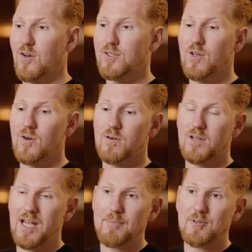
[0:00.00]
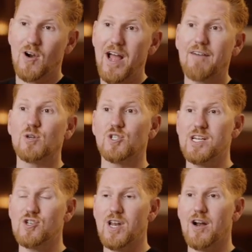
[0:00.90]
also kept our average
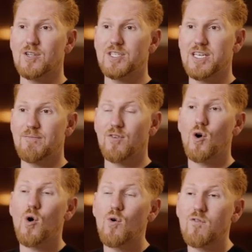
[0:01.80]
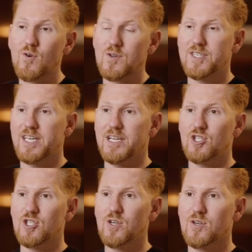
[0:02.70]
agent on our team for over
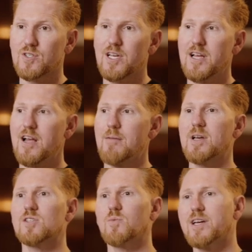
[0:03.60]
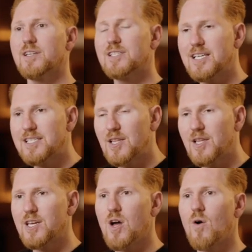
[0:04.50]
6 years because we
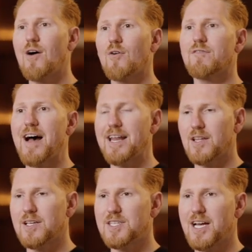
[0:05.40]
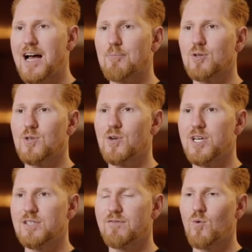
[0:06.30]
consistently know how to find listing
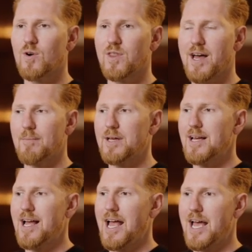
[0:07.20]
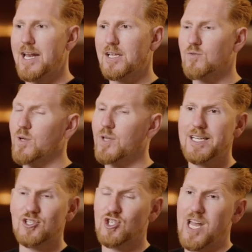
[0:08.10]
opportunities for them. And it's
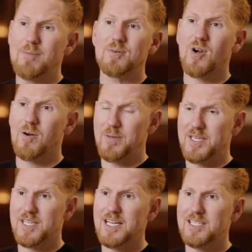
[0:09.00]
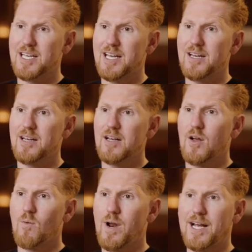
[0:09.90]
really shaped our business. And
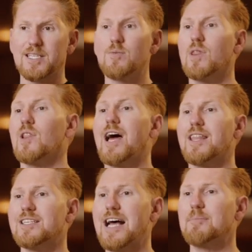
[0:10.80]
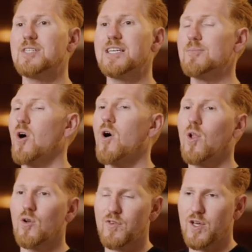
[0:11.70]
what I see with a lot of the top teams
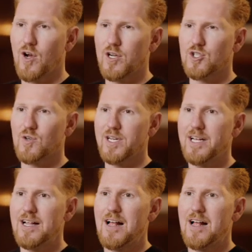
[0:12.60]
all over the country